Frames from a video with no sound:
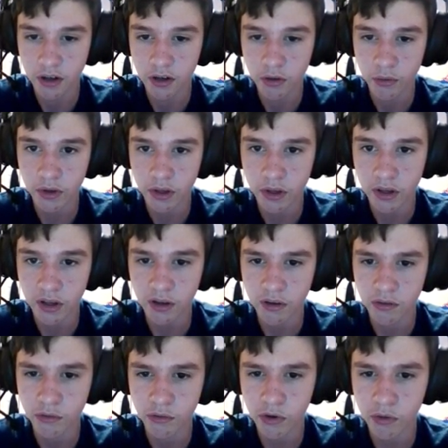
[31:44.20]
Wait.
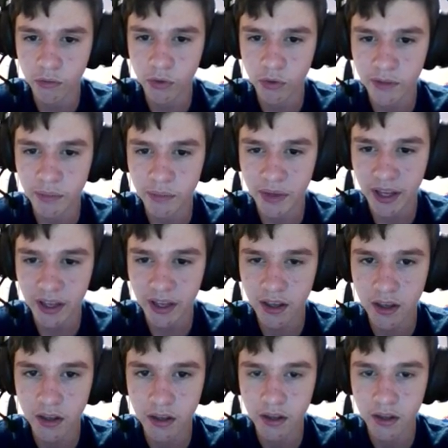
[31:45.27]
What? What? But I.
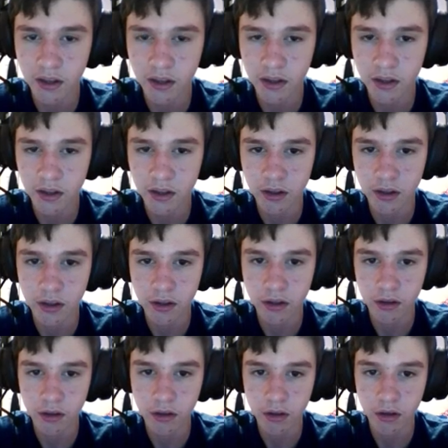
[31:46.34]

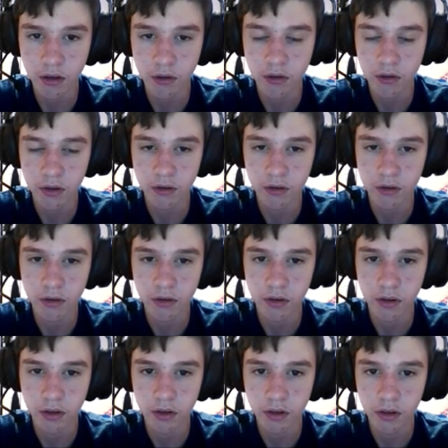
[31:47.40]
Oh
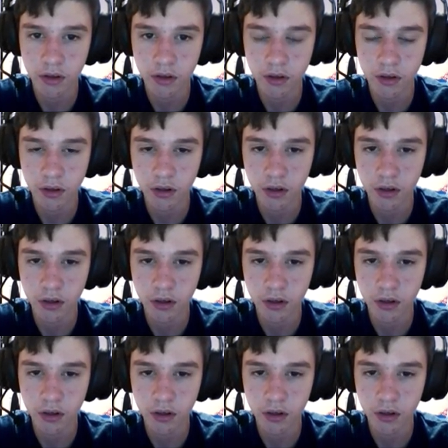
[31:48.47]
no.